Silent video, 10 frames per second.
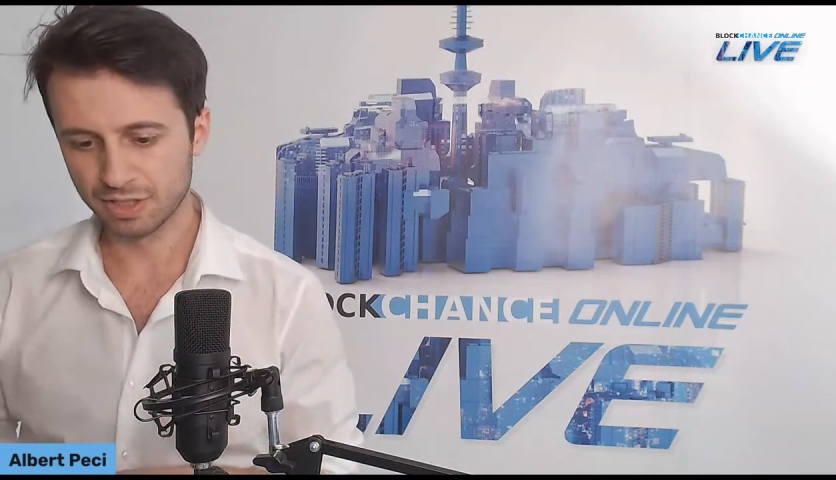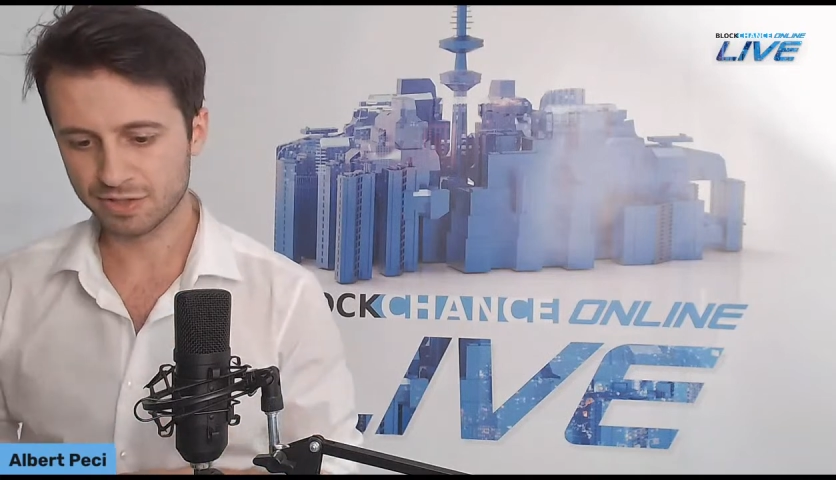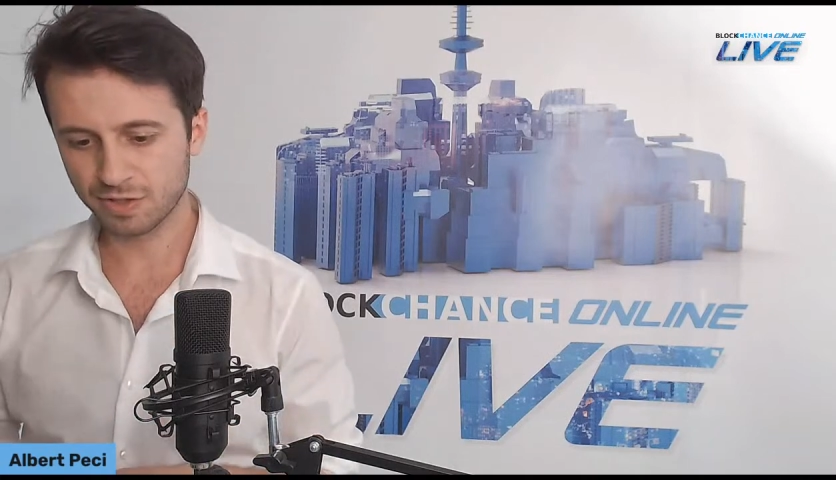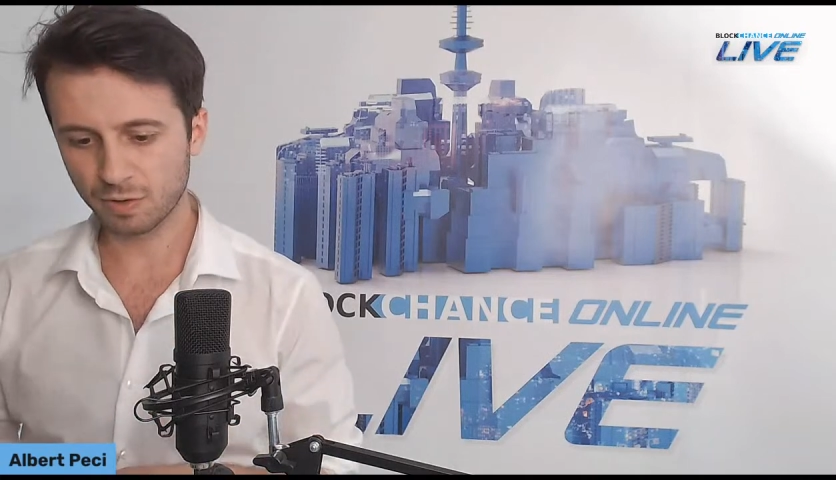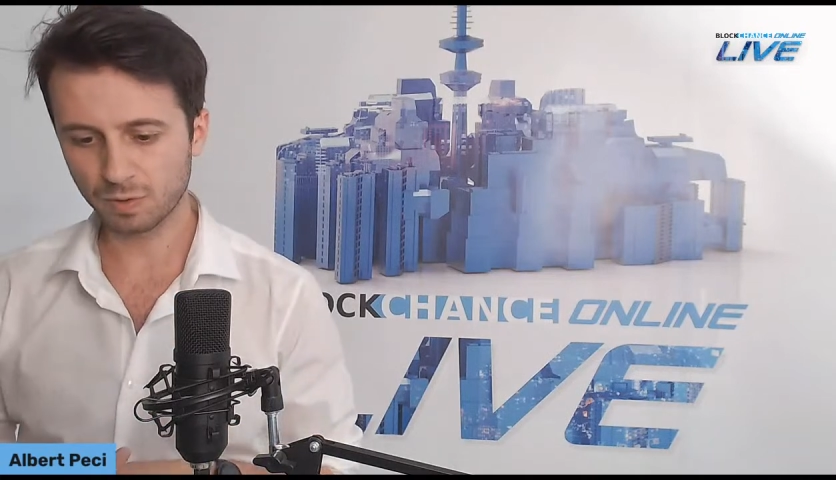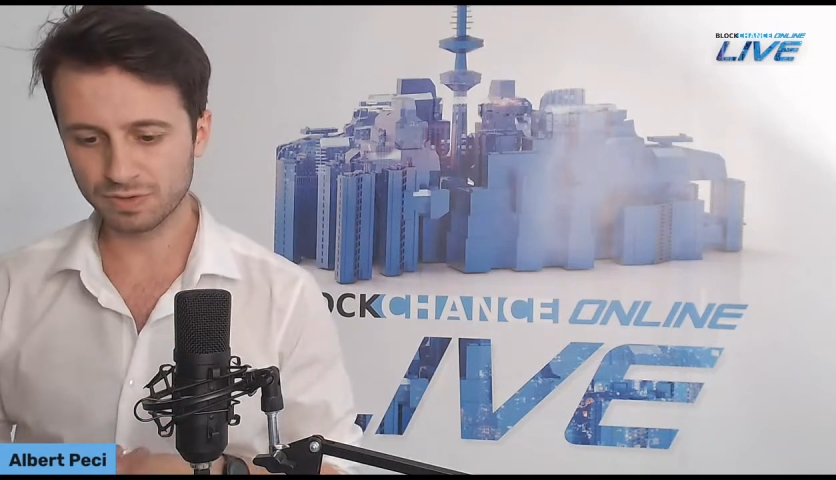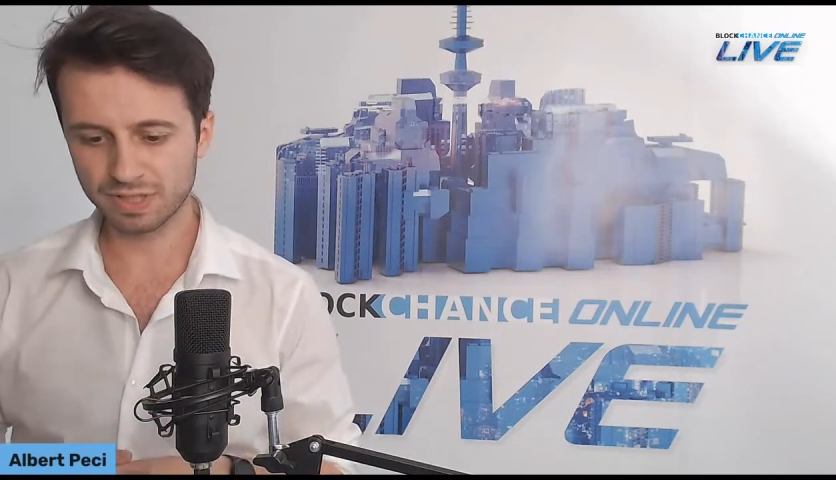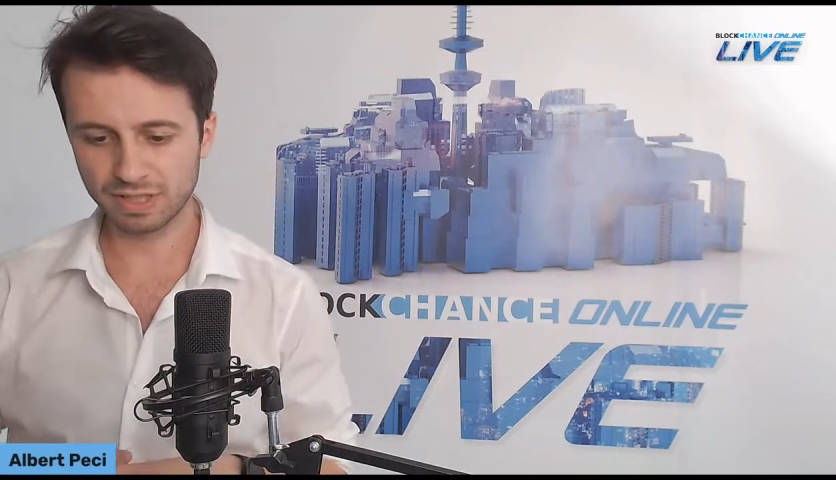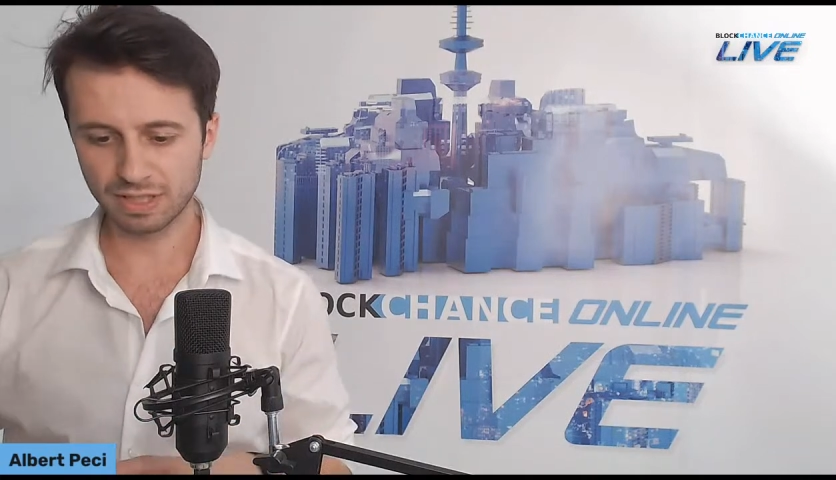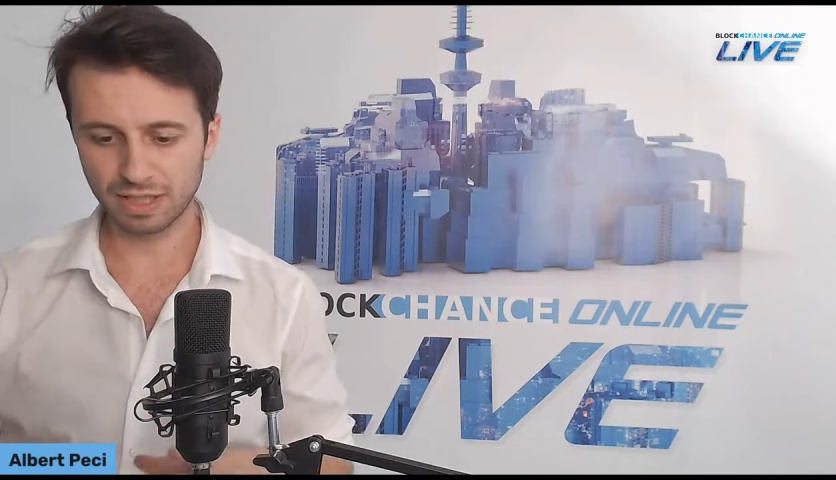So
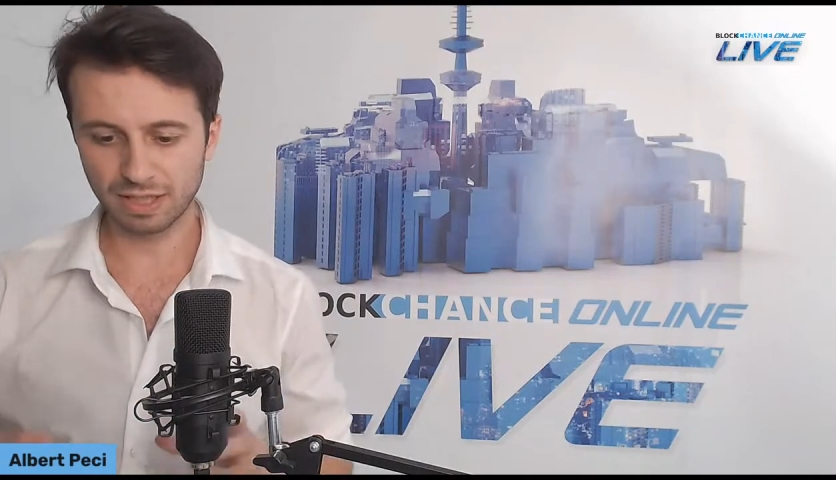the